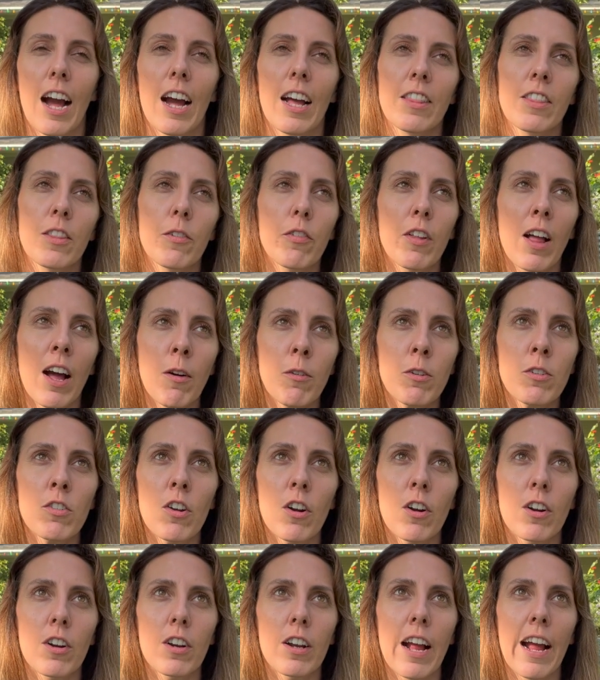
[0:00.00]
The flowers
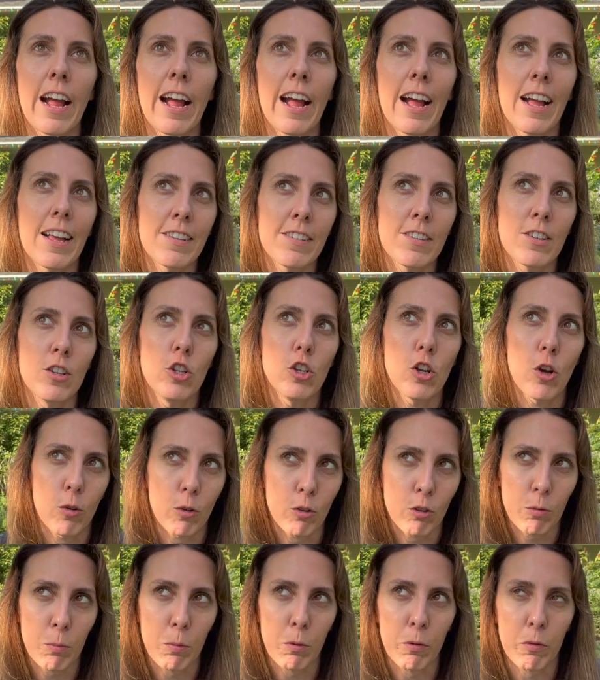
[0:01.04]
aren't as
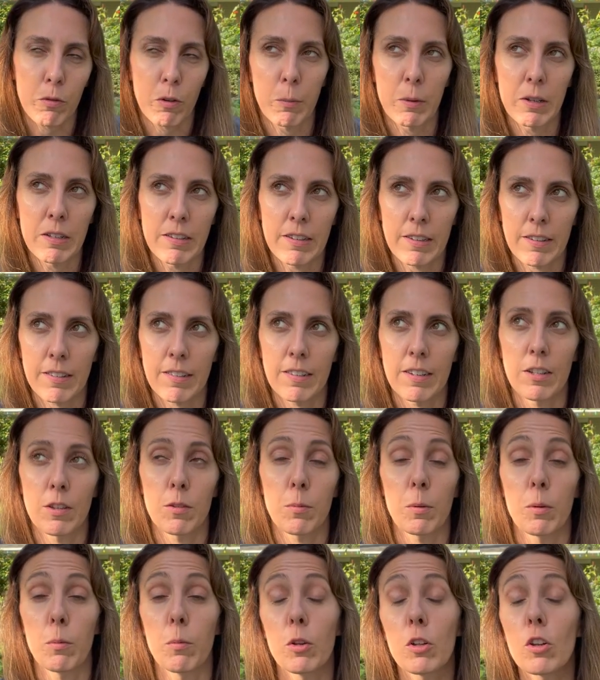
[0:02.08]
noticeable from a distance,
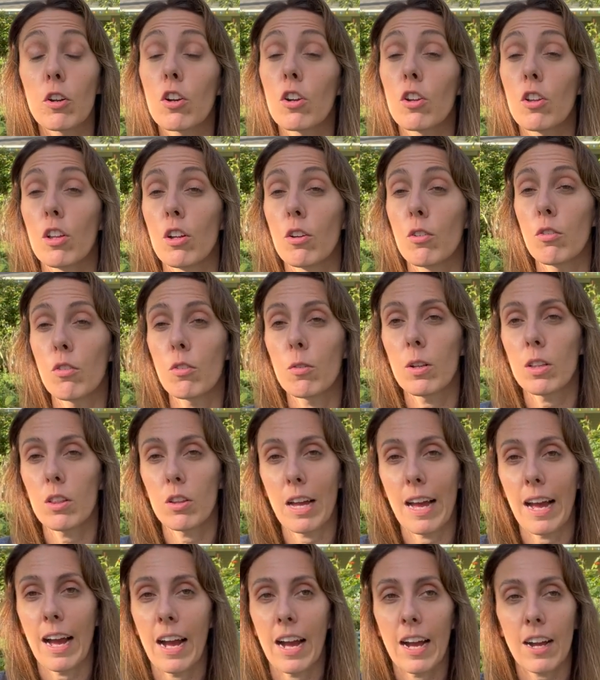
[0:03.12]
but when you're close to it,
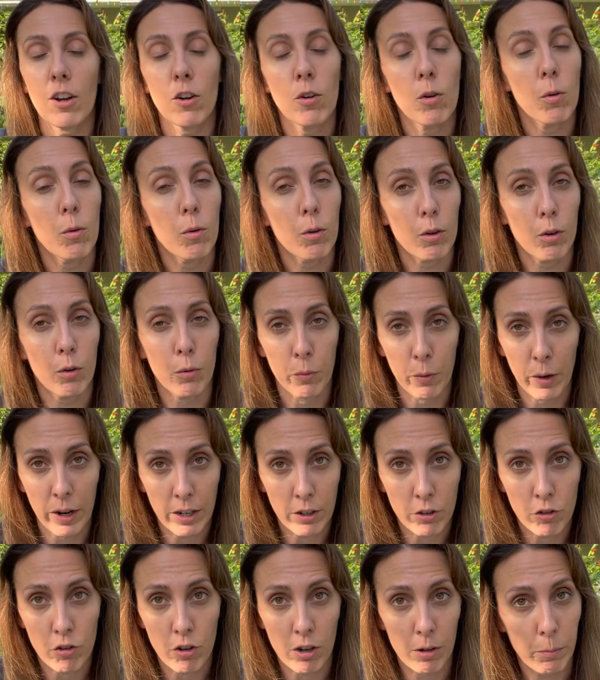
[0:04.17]
that coral
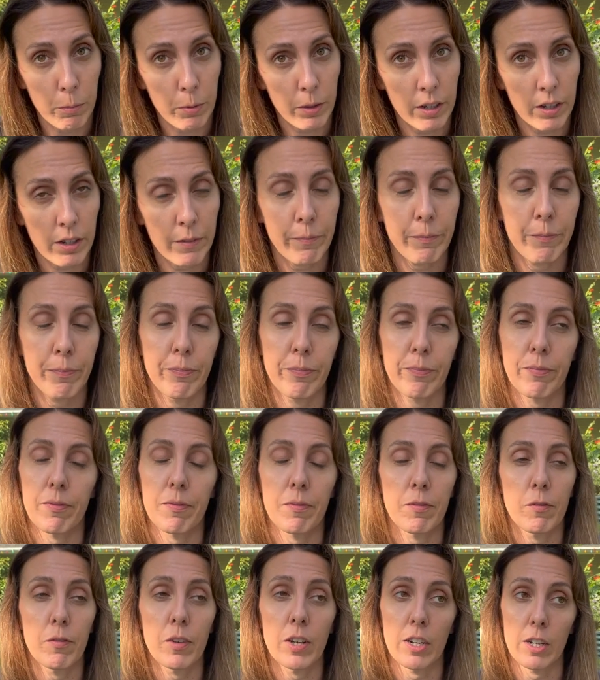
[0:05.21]
red trumpet,
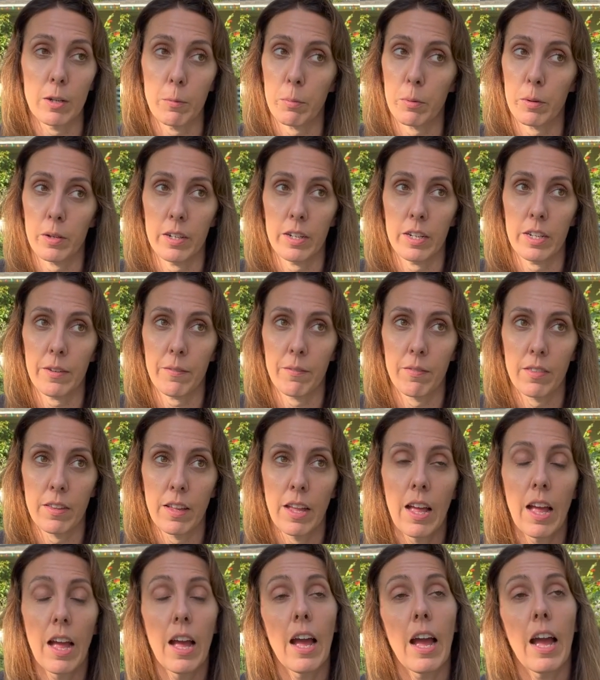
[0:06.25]
very pretty.
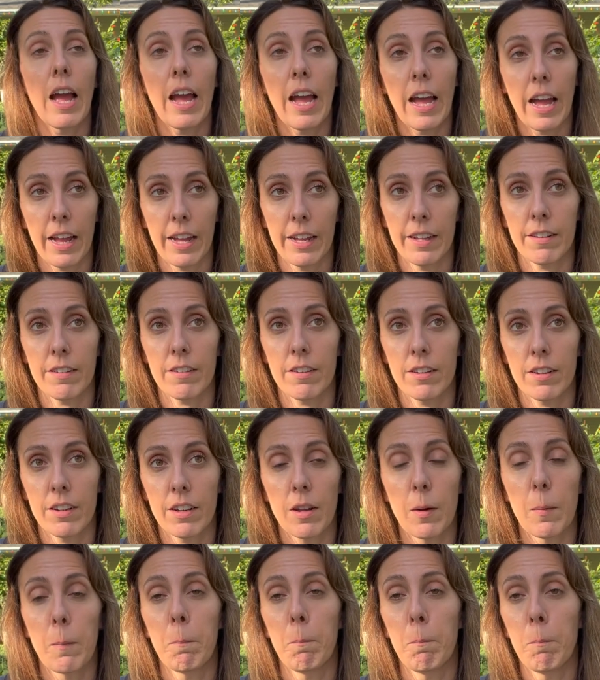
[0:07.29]
And
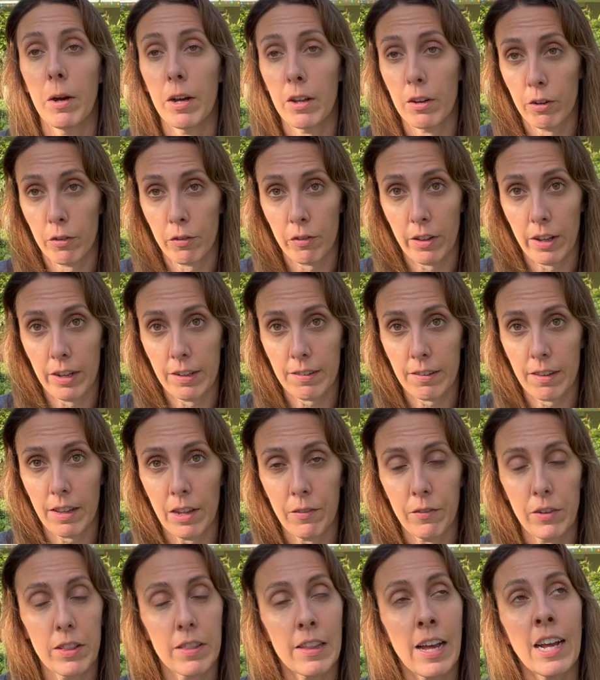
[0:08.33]
butterflies
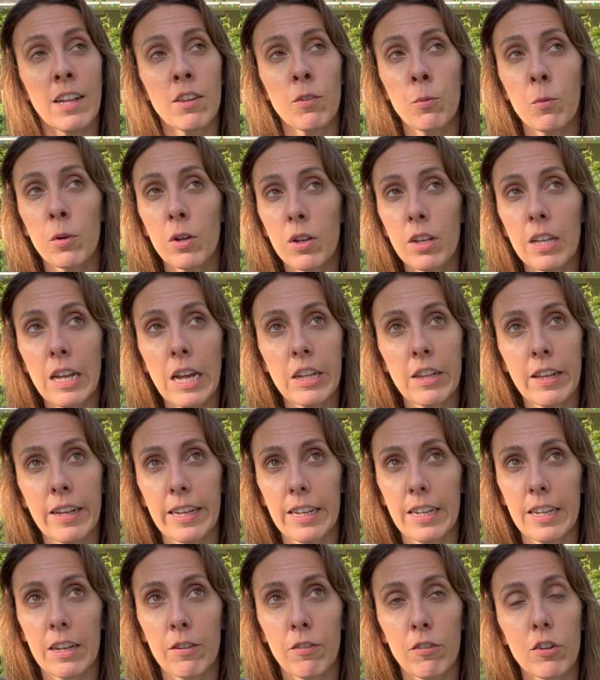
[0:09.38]
love it. That's one that,
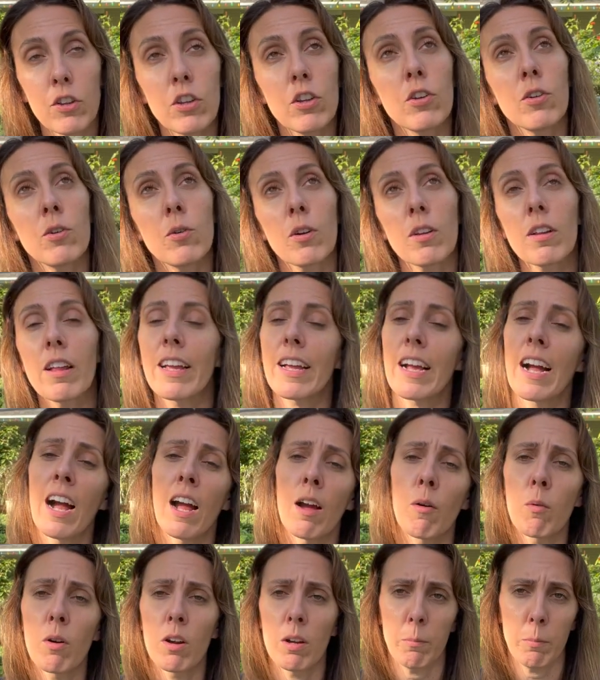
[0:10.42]
like, if you are like,
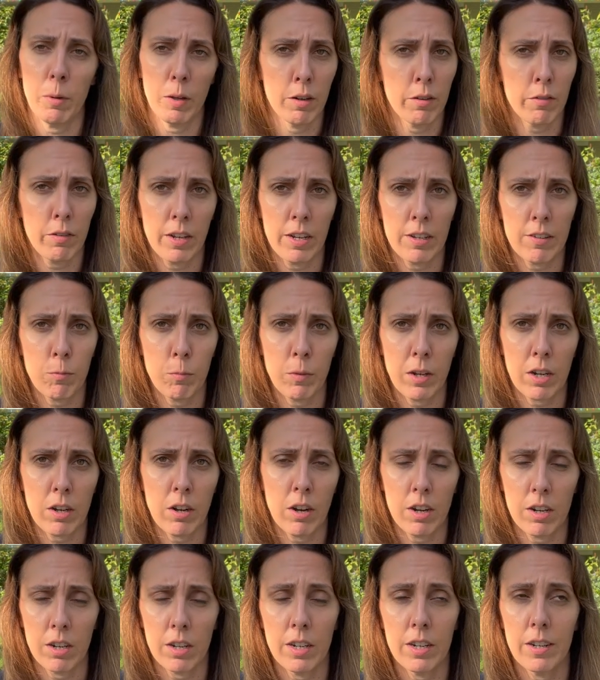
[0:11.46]
I want butterflies in my
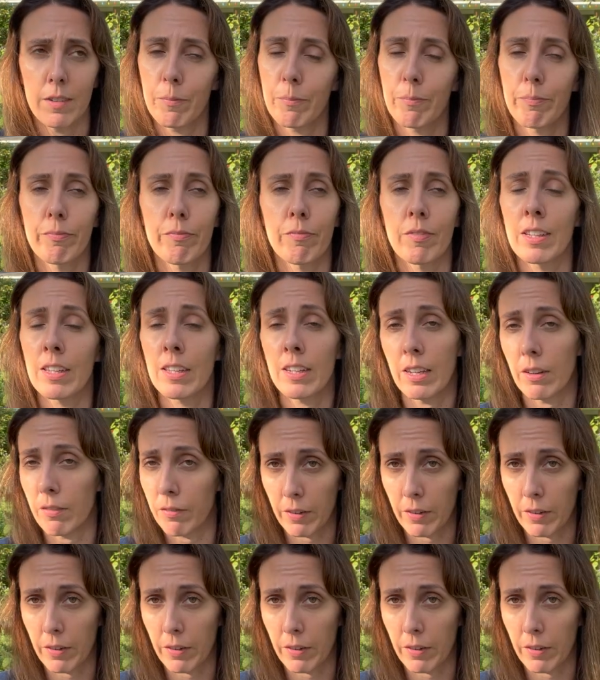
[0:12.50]
garden, get